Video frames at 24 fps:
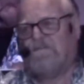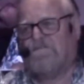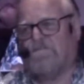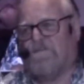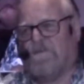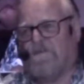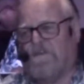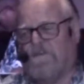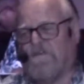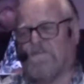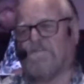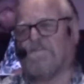
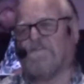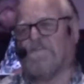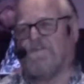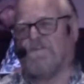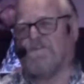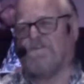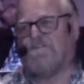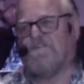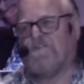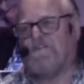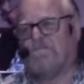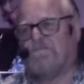for your
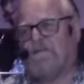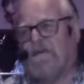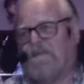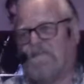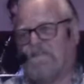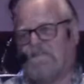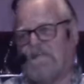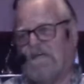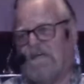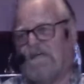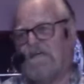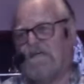church in
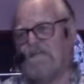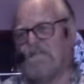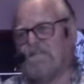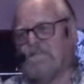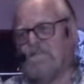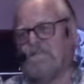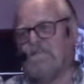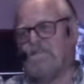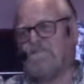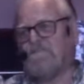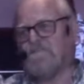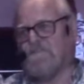
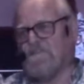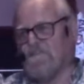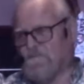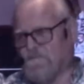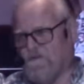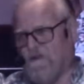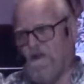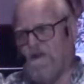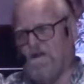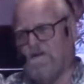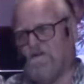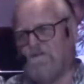Bangkok to
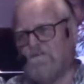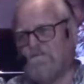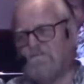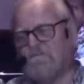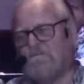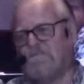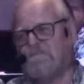grow